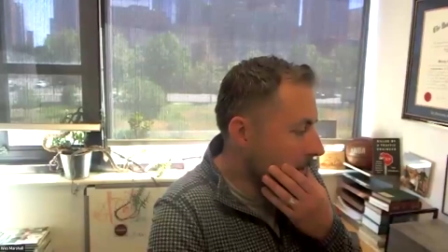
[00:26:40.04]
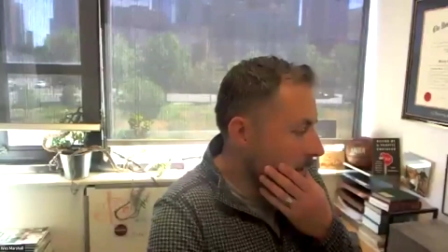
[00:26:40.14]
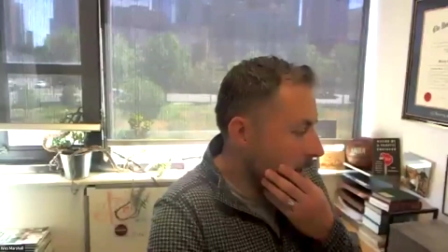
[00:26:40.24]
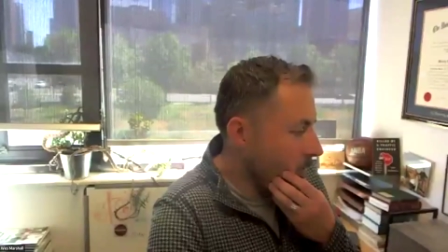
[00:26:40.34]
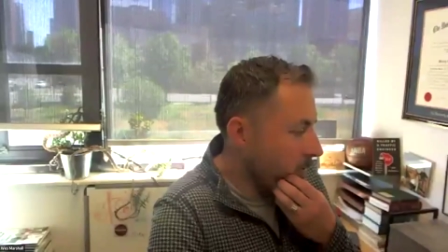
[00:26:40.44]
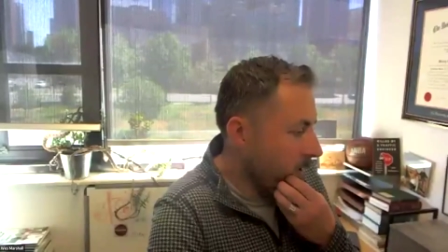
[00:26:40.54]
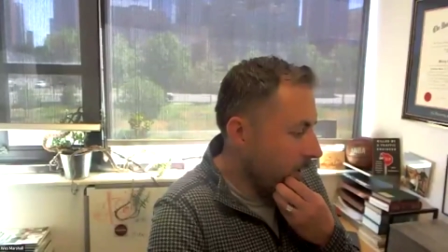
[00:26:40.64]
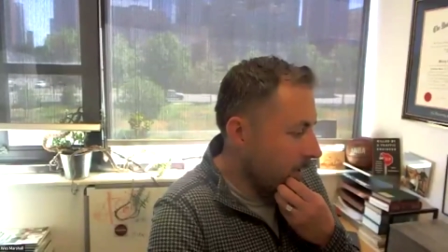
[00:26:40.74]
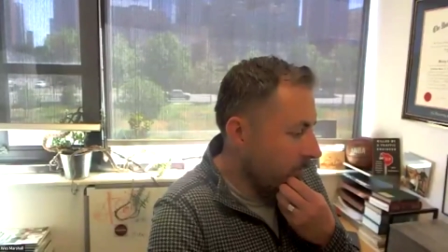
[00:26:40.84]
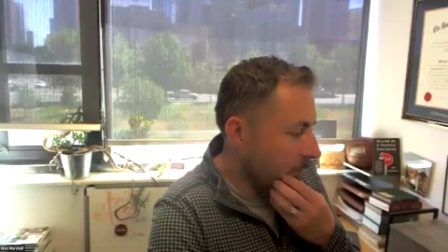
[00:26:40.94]
I do
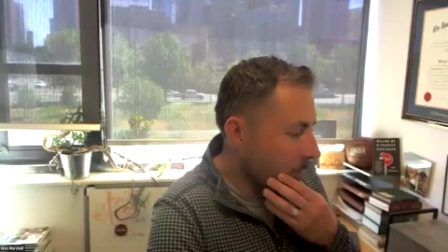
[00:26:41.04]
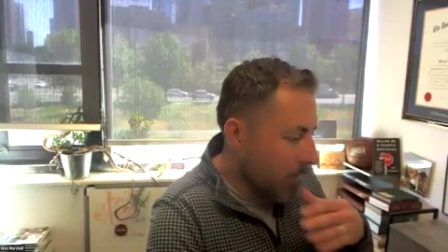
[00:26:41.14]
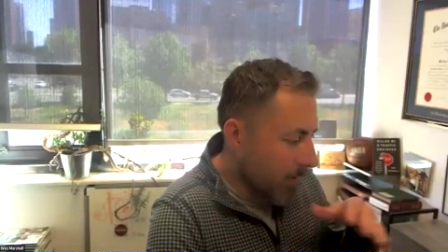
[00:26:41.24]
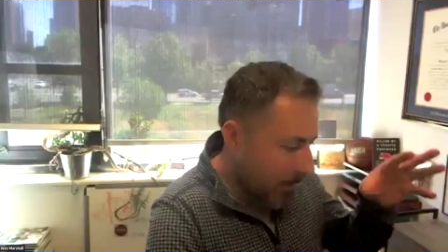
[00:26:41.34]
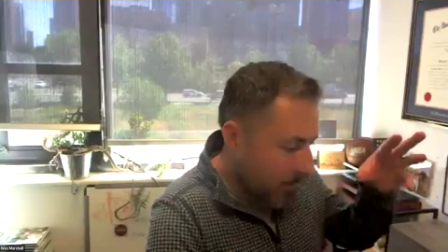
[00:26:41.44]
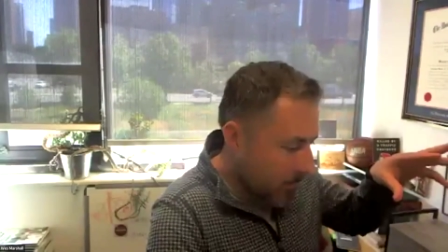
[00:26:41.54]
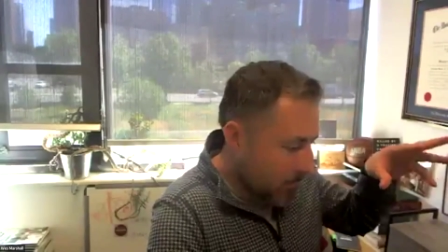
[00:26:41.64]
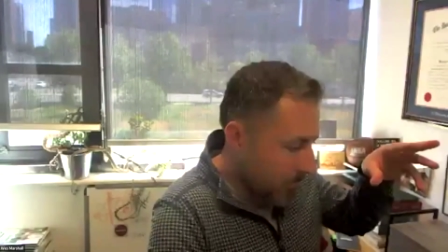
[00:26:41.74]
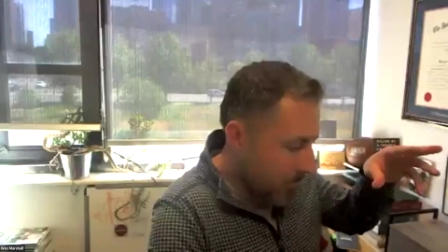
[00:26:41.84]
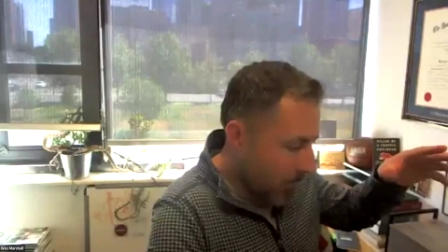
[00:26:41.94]
think if you look at
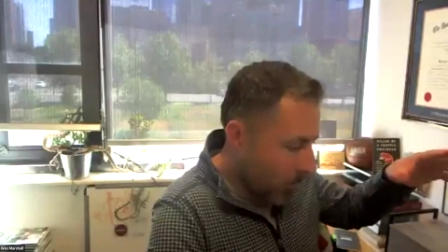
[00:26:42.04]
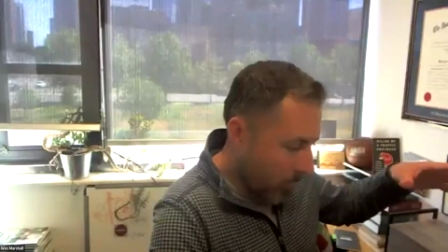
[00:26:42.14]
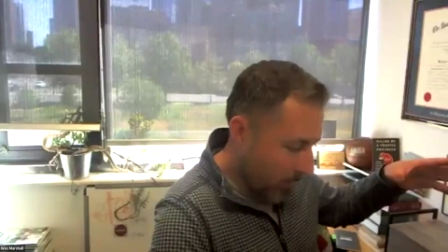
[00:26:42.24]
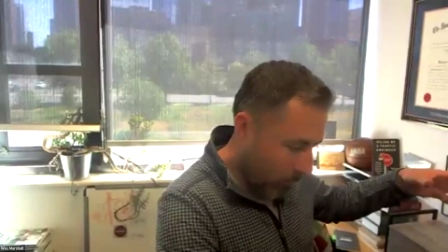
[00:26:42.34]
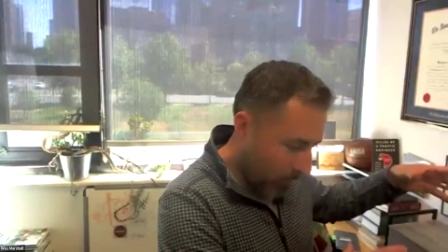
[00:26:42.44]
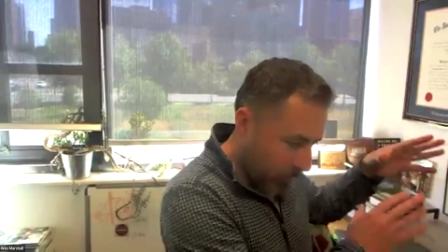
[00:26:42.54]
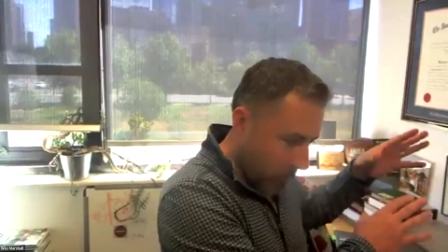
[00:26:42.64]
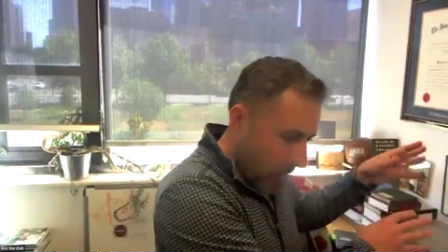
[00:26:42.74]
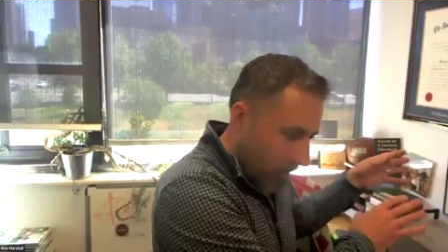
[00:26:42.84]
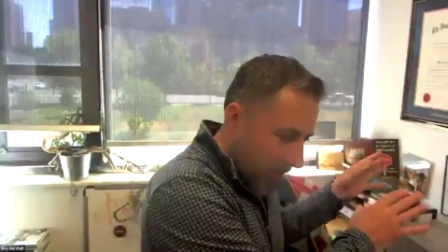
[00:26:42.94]
what the
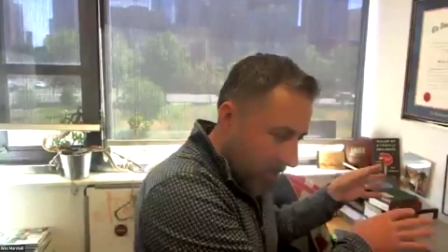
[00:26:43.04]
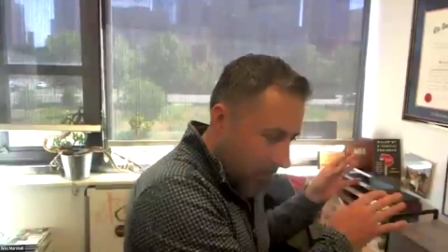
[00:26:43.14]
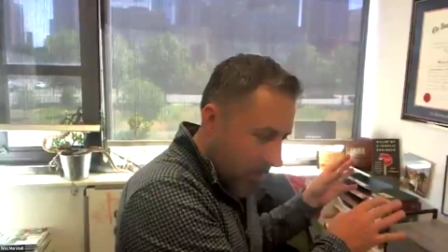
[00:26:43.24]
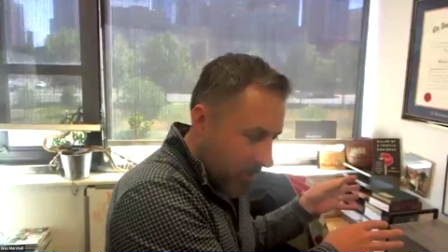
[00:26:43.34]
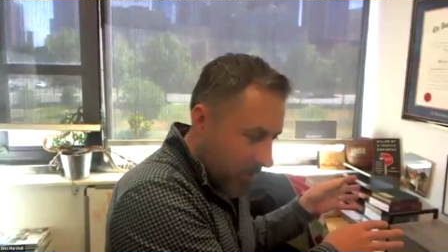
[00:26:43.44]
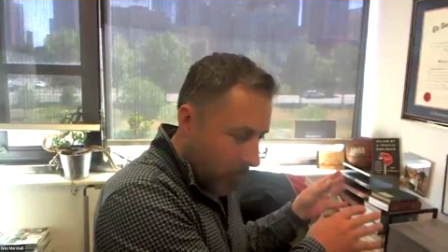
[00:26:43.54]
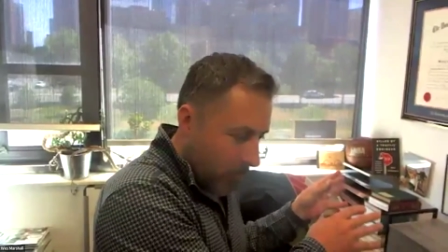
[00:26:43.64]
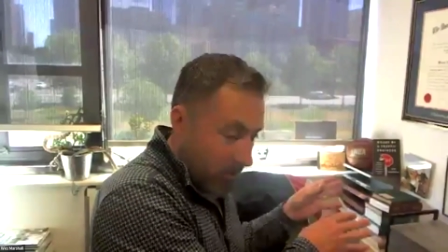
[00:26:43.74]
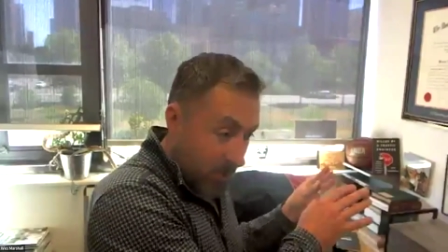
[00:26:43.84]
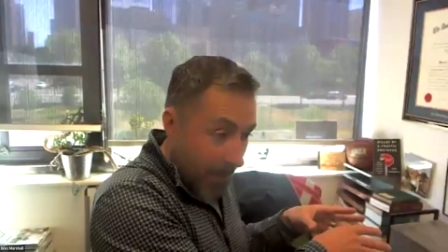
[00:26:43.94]
original Complete Streets people
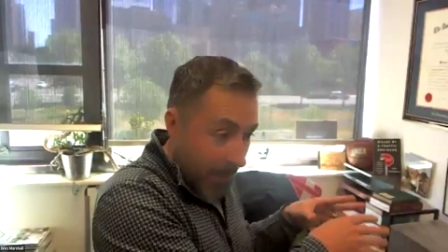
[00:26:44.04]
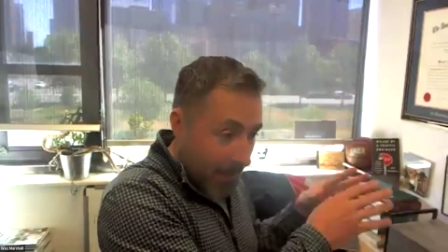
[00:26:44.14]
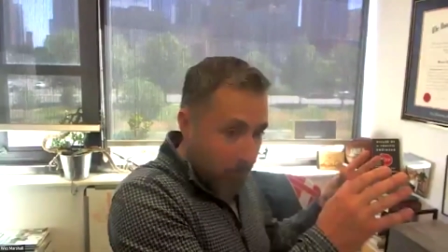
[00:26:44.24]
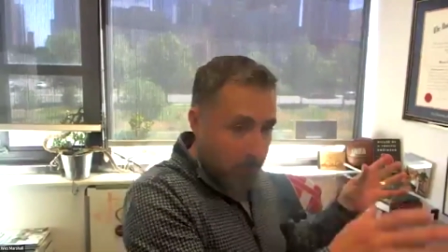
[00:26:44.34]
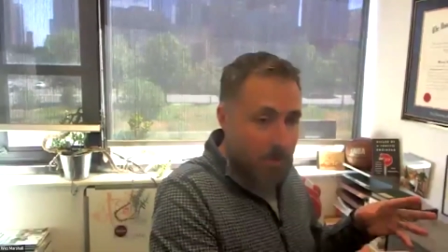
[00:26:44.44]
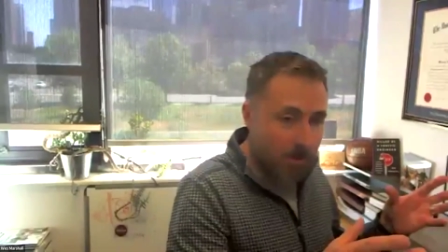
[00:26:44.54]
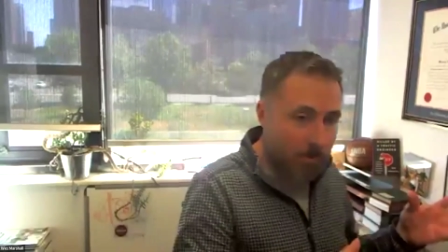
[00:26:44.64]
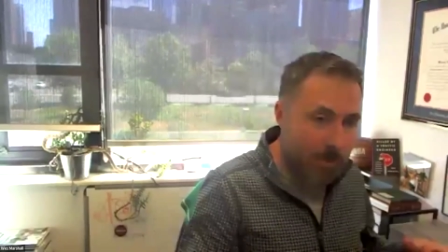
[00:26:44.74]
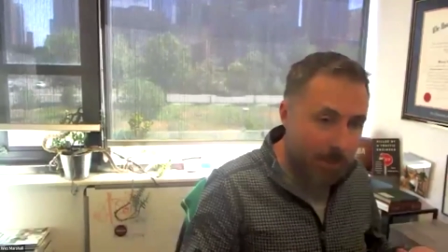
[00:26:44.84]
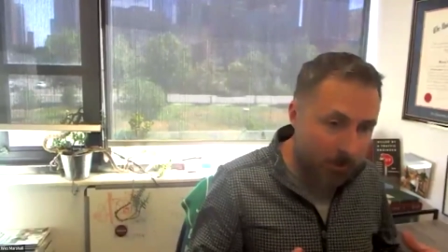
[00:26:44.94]
were saying was
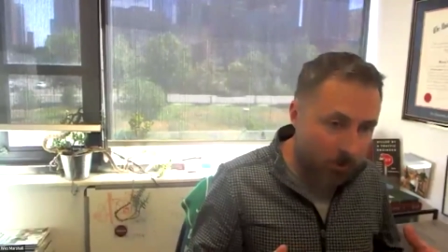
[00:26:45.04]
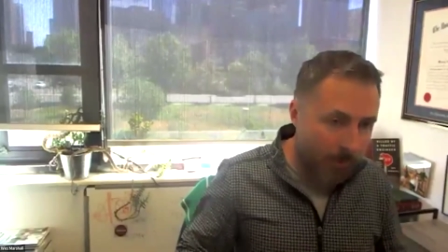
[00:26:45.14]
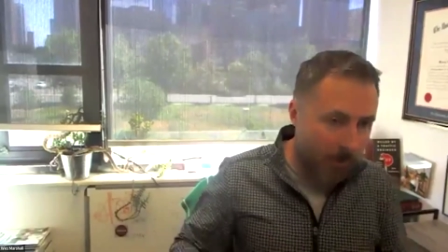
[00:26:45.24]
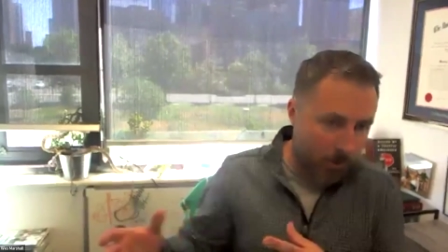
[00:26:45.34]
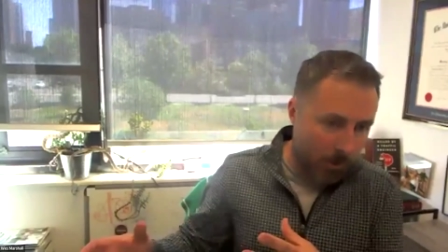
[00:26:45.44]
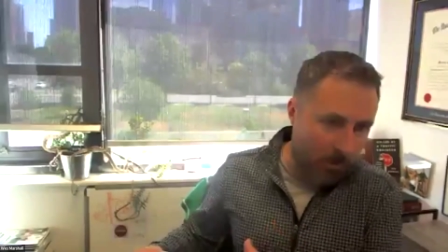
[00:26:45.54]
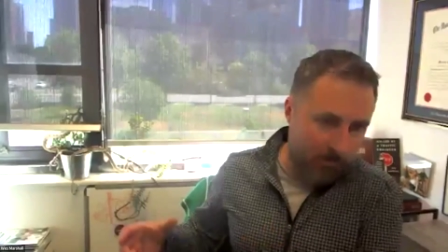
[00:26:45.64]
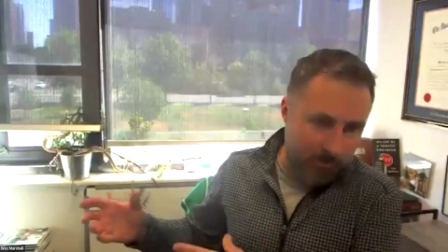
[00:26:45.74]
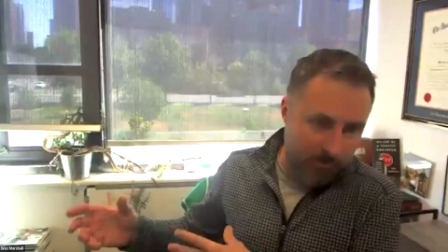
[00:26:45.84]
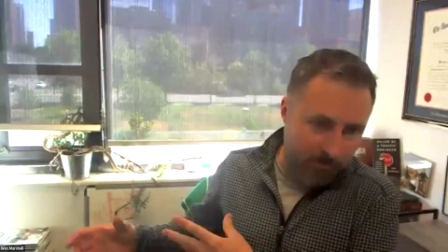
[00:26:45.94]
that we need to do a better job
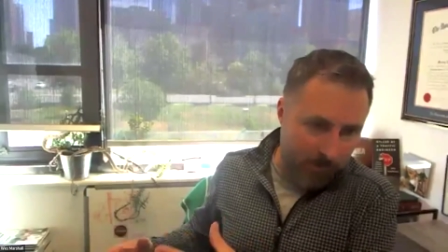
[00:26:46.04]
of